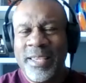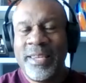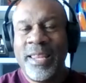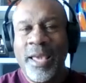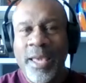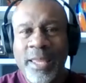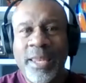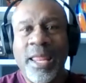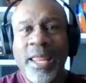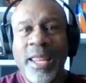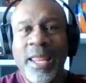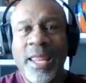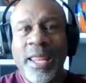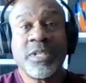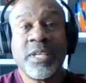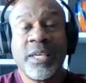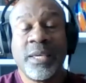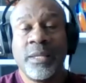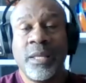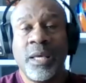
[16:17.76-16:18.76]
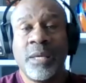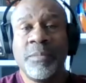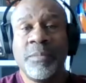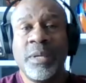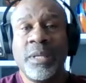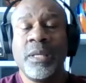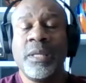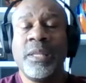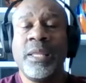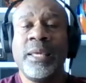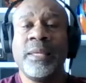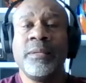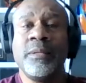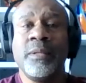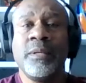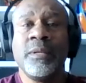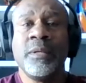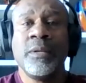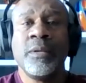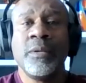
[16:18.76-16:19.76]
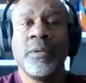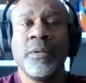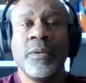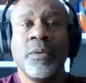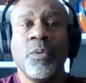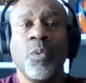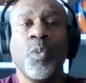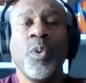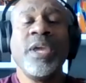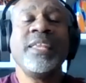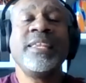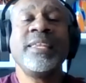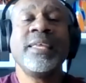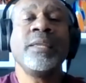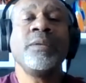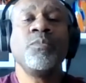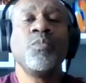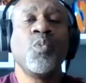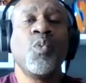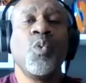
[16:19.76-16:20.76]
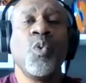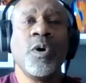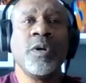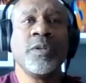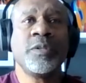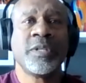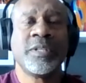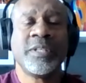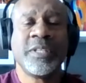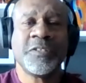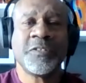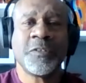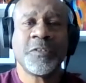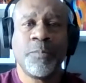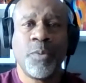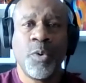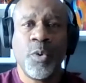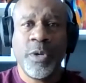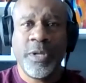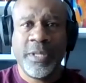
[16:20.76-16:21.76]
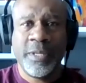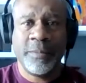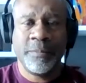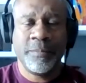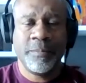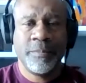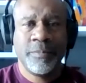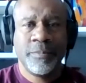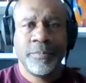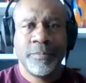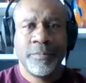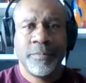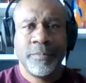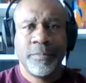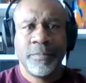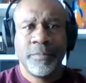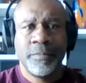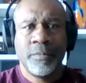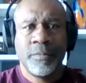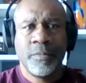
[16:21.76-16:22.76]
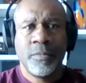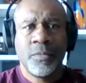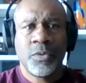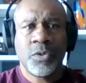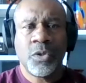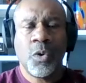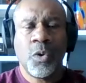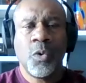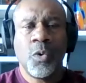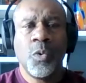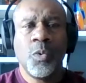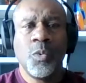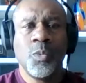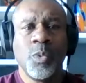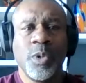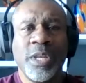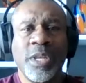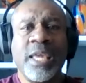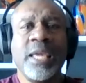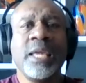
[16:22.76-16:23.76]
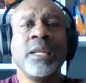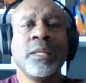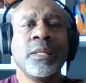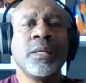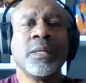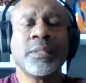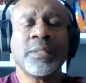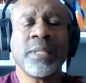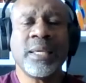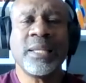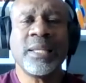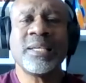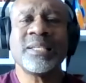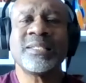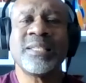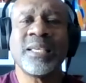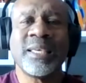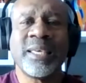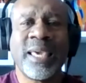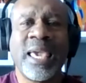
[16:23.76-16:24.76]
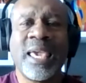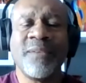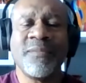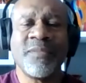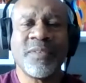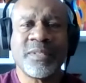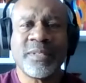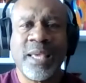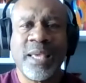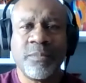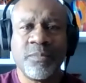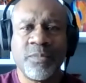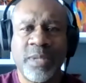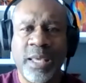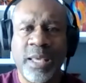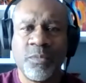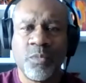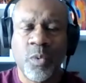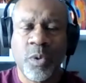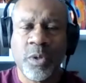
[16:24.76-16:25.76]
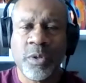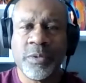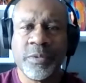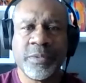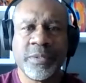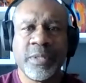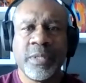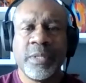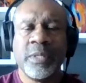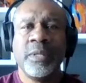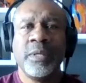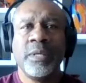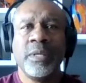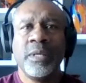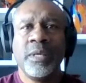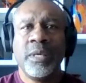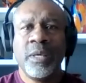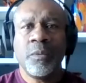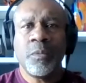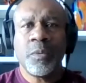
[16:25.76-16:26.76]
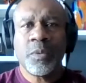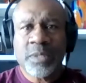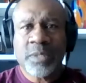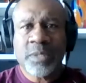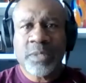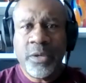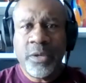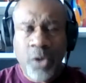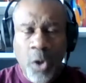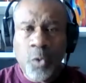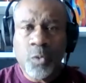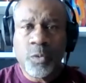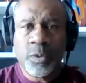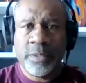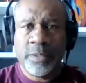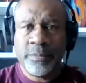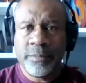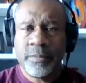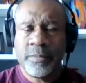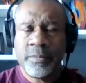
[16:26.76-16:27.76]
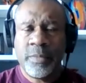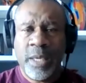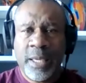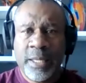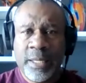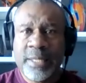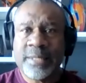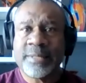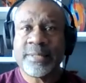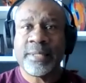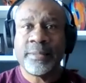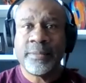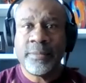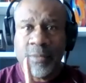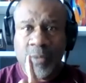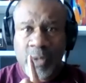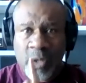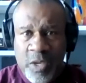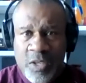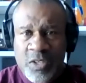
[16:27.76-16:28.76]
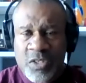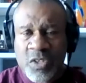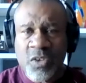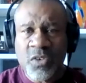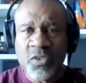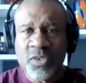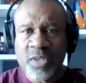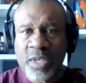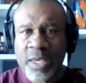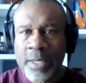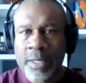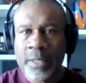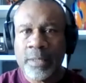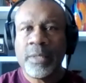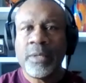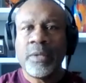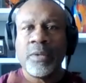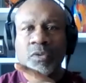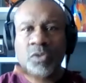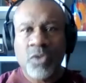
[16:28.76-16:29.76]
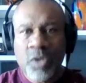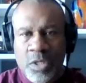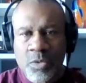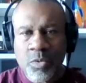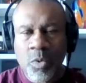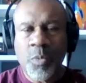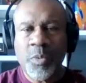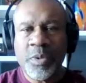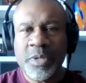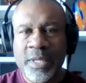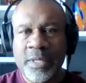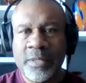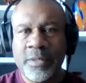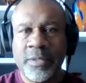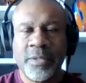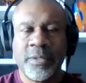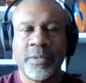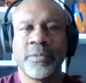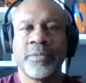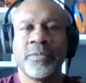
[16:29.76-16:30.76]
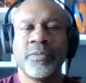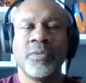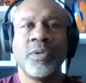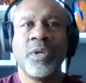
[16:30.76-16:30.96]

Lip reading: And that was it. I mean, and we didn't want to disappoint him. So when he looked at us and gave us that word, it was like golden. Hey, listen, he just said, this is what we need to do.